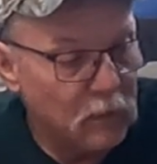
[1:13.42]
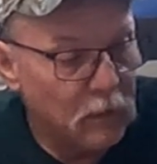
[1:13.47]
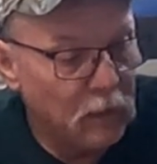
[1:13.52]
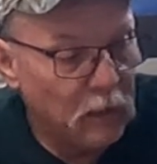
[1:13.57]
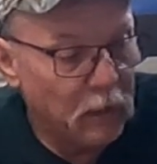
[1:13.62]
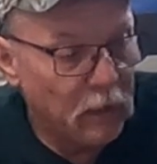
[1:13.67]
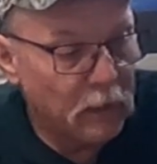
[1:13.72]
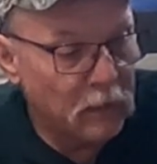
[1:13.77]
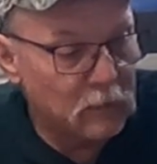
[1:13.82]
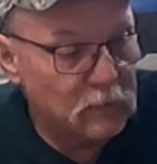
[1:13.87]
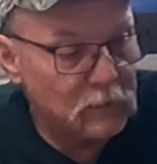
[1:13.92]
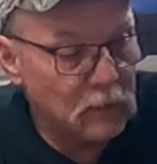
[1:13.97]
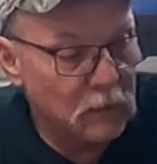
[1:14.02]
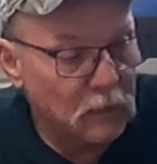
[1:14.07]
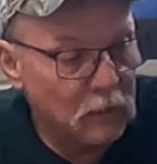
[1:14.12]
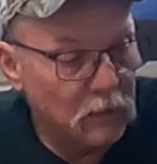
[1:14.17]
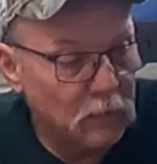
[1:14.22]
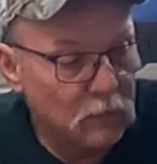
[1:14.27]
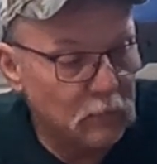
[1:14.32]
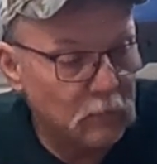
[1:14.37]
It's
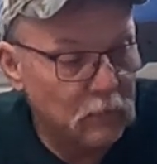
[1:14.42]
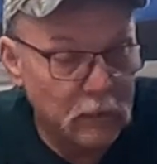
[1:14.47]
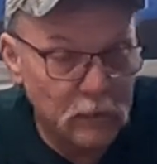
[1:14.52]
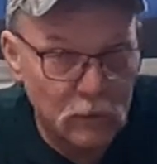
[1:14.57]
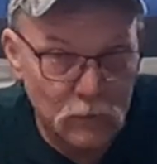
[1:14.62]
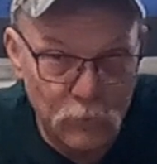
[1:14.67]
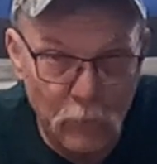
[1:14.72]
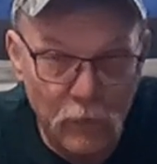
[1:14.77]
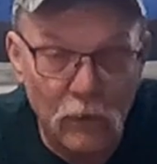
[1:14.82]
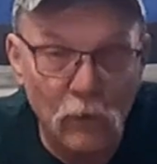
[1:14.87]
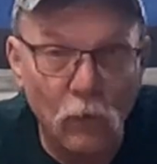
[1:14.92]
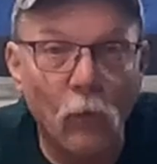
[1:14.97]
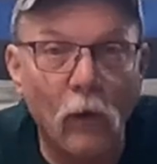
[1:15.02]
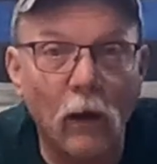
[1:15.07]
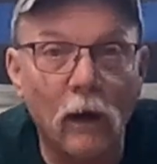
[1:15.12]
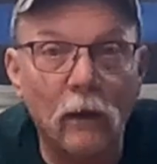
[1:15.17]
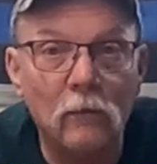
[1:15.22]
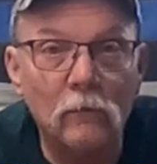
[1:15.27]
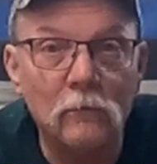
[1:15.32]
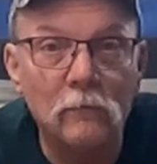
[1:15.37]
been a
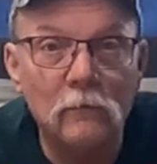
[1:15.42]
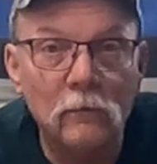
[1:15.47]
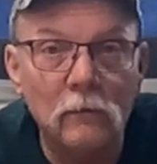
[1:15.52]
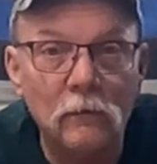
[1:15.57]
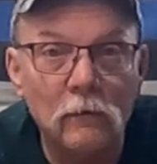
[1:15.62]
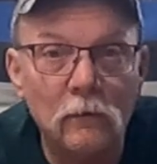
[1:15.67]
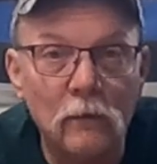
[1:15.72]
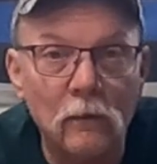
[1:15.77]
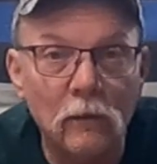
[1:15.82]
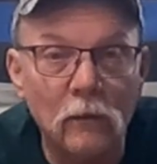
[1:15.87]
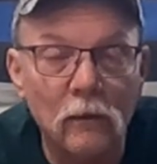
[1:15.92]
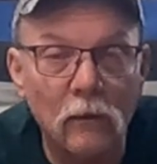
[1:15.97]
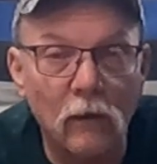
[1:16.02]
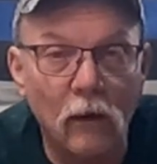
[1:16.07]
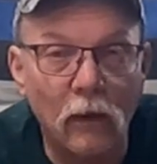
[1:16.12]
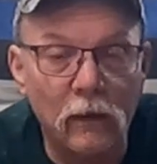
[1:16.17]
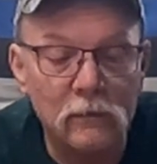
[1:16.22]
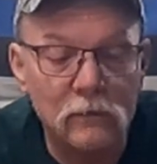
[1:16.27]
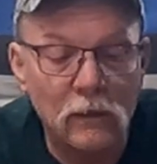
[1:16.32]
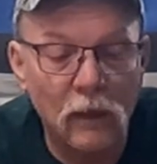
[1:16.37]
while. The
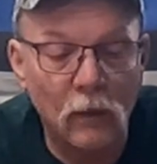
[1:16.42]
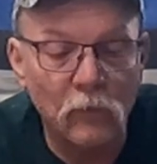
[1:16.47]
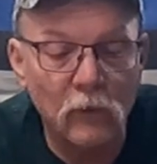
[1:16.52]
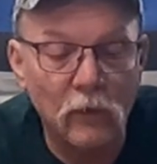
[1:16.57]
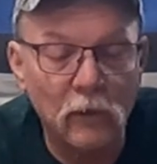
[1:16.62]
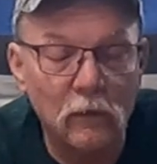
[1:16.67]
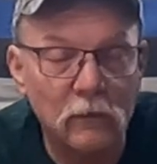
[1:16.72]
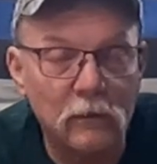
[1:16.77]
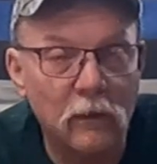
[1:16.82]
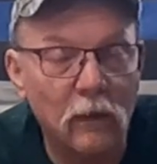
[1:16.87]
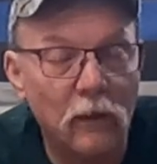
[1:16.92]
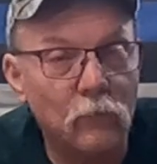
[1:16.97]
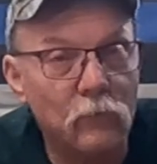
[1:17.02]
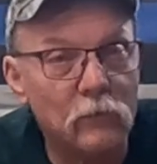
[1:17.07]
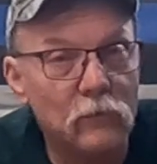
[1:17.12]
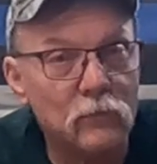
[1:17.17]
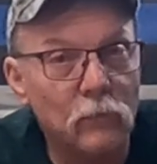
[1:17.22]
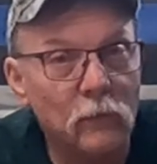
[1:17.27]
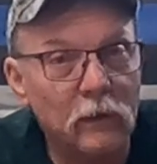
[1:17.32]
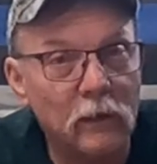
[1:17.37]
last time we looked at it
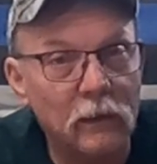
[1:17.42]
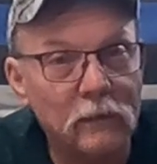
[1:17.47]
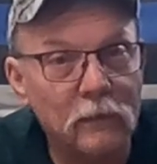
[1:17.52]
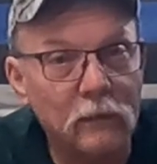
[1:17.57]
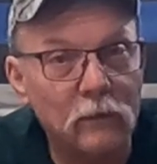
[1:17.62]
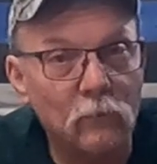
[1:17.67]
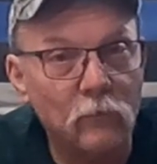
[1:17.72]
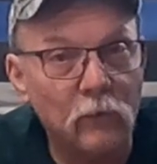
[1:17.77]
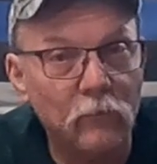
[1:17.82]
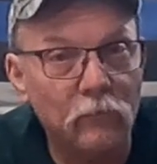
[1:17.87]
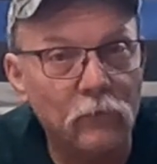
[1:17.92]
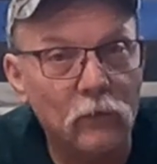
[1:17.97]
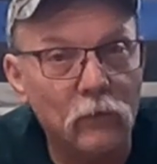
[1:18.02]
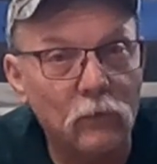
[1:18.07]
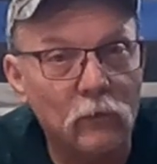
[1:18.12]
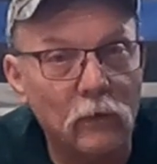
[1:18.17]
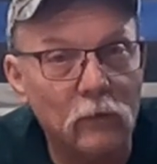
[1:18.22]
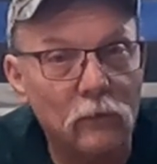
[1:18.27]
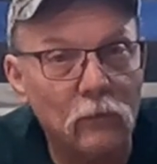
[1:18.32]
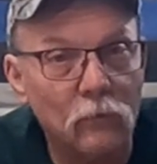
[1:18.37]
was when I did a
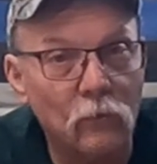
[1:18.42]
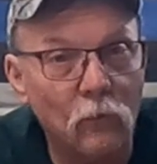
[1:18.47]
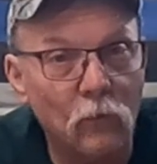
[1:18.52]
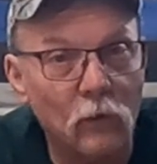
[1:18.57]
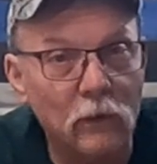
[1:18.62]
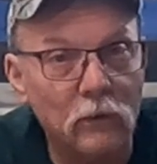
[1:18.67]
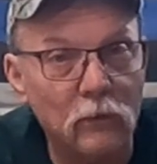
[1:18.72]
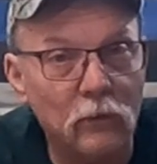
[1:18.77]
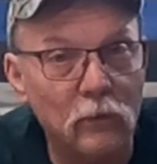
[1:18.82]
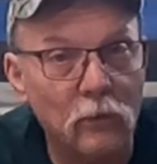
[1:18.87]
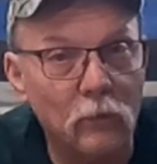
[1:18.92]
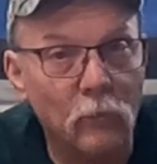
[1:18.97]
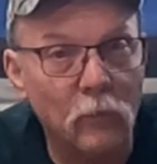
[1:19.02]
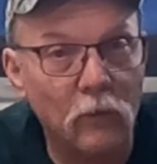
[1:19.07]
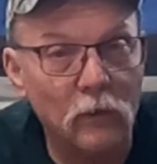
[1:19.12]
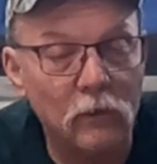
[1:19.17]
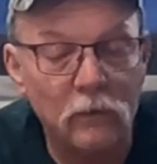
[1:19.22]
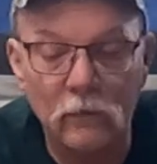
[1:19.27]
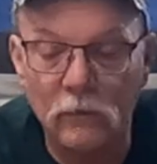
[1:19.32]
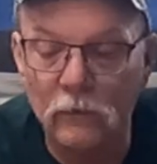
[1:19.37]
review at the 1 year
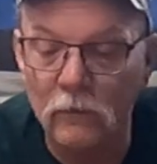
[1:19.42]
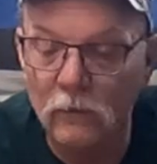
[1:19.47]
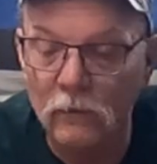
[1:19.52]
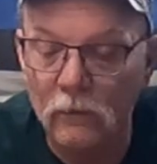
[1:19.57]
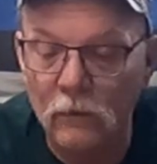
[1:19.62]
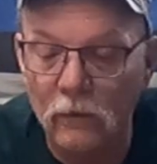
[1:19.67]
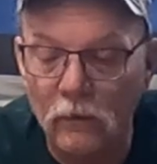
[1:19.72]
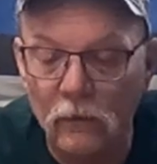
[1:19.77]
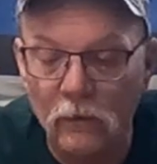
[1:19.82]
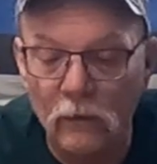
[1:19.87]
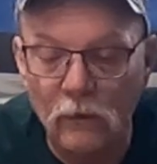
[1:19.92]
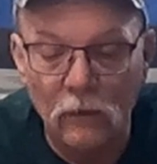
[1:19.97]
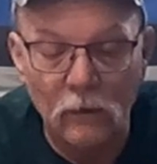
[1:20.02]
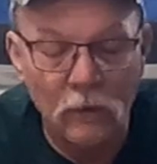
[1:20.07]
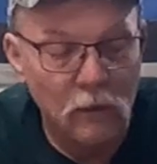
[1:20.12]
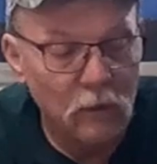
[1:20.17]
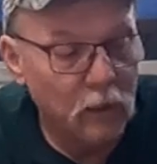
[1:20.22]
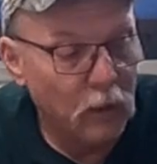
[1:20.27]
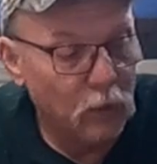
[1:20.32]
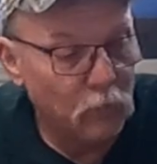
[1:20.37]
mark,
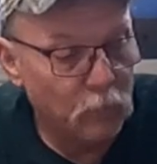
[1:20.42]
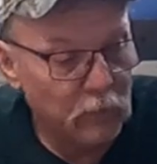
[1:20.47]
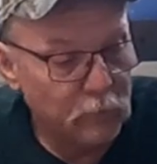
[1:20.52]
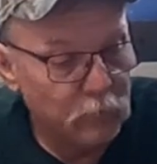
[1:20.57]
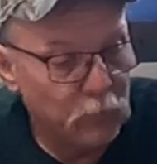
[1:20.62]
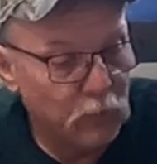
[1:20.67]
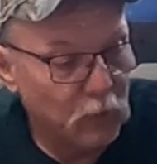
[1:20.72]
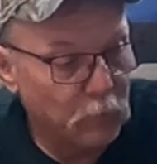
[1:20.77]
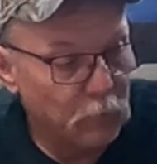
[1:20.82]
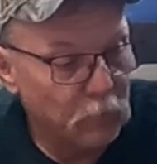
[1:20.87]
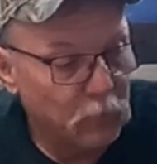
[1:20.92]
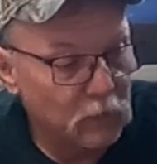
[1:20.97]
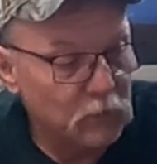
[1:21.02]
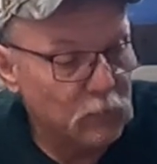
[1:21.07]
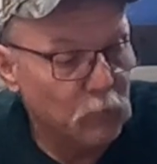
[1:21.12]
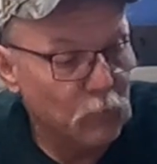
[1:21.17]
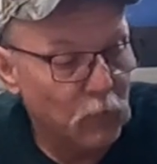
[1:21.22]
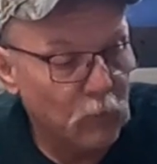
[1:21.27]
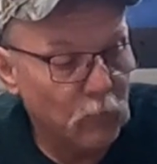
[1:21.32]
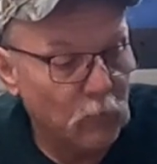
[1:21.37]
and we put a bunch
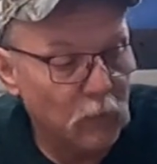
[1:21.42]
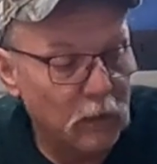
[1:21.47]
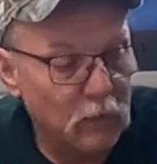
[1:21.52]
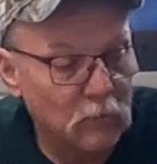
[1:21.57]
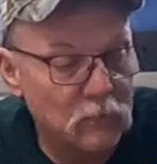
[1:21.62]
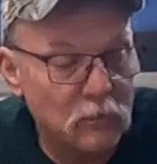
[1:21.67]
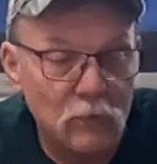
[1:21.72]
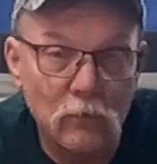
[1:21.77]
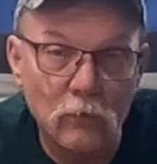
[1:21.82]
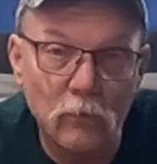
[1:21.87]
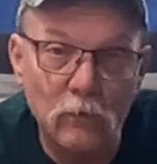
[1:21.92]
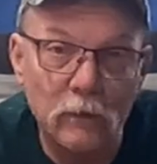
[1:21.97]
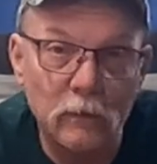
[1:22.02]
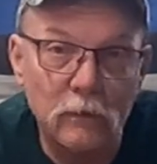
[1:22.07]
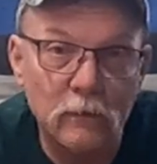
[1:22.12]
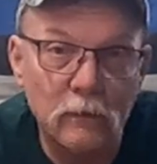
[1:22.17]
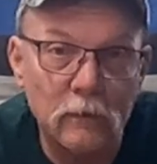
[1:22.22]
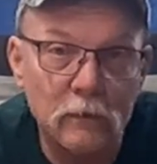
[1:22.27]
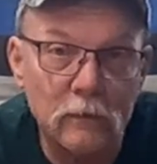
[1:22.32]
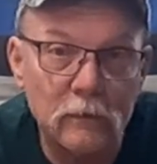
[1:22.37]
more rounds through it
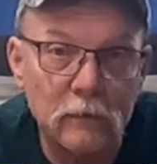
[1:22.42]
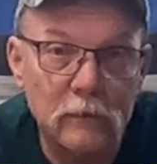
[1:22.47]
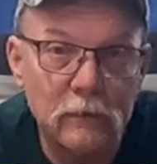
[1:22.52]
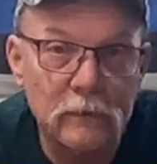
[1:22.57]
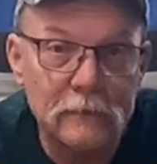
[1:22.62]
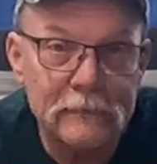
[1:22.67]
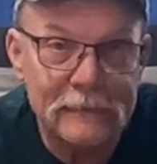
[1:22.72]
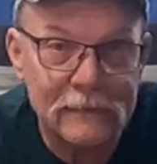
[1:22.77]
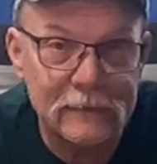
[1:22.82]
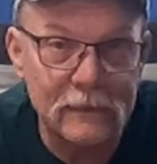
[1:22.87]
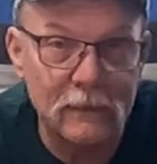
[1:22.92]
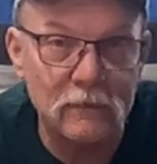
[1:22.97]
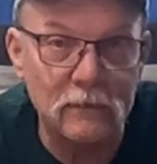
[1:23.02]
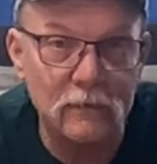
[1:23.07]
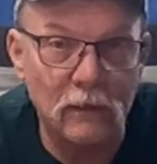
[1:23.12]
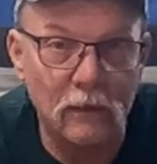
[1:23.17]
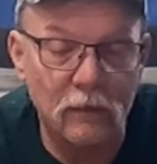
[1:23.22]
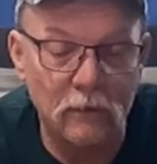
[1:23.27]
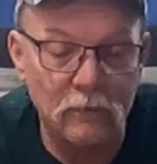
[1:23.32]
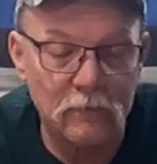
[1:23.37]
since
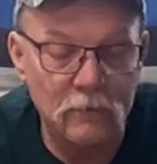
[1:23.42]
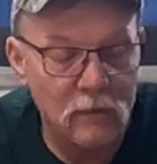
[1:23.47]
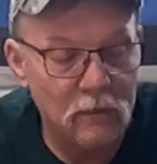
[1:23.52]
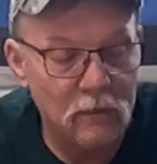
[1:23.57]
then.